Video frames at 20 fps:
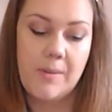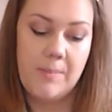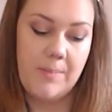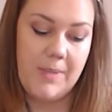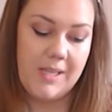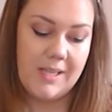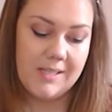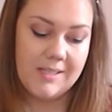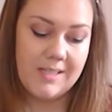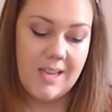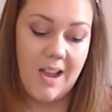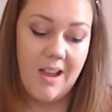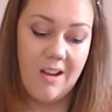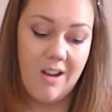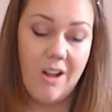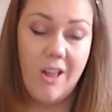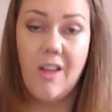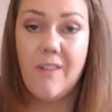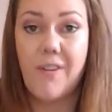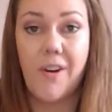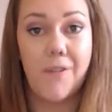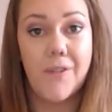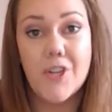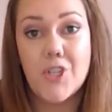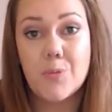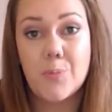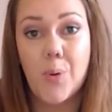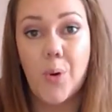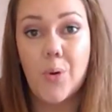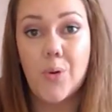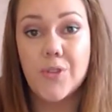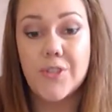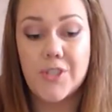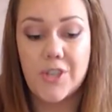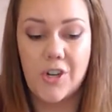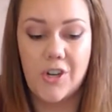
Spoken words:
because not all of our fish bowls